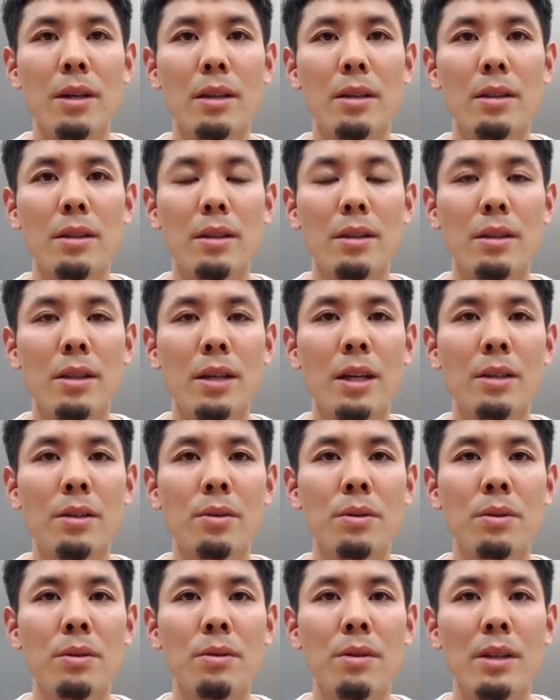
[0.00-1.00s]
The user
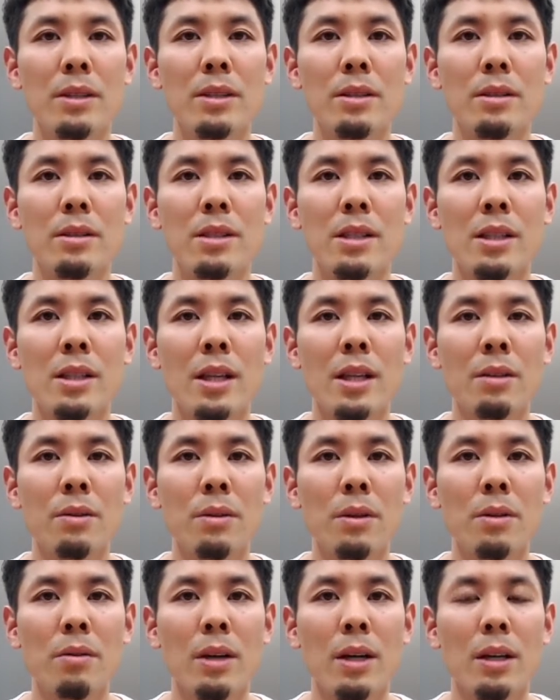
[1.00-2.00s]
clicks on the link to
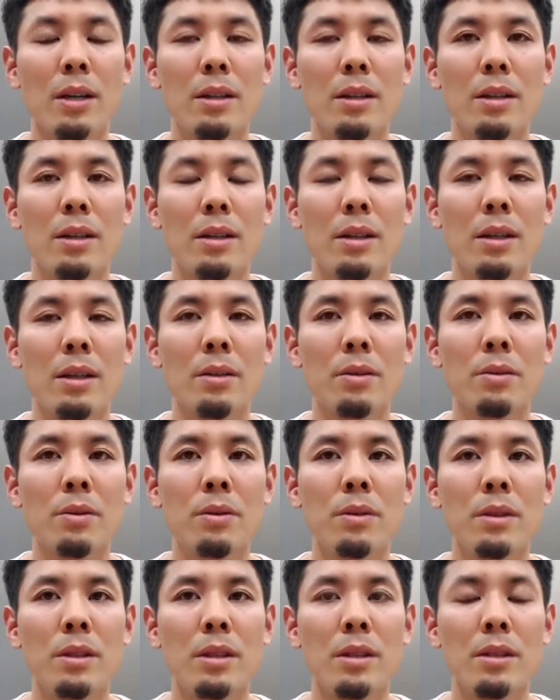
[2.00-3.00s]
learn more about
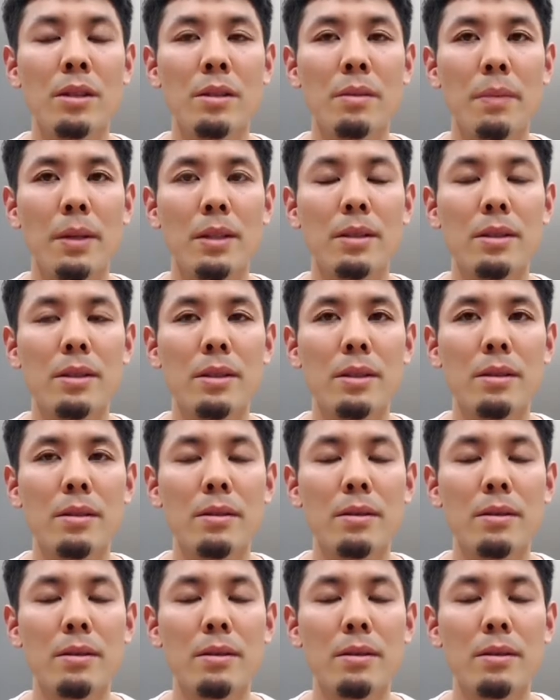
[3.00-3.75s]
the content.